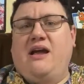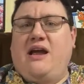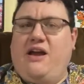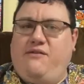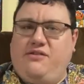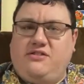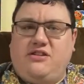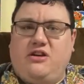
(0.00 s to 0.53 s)

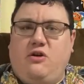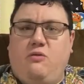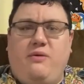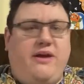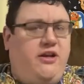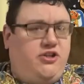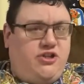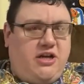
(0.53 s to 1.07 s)
every single
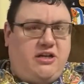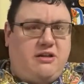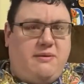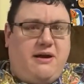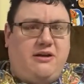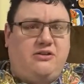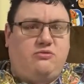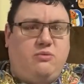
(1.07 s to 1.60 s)
week. Check them
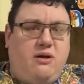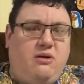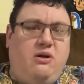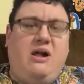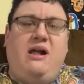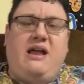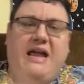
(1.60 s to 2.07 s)
out as well.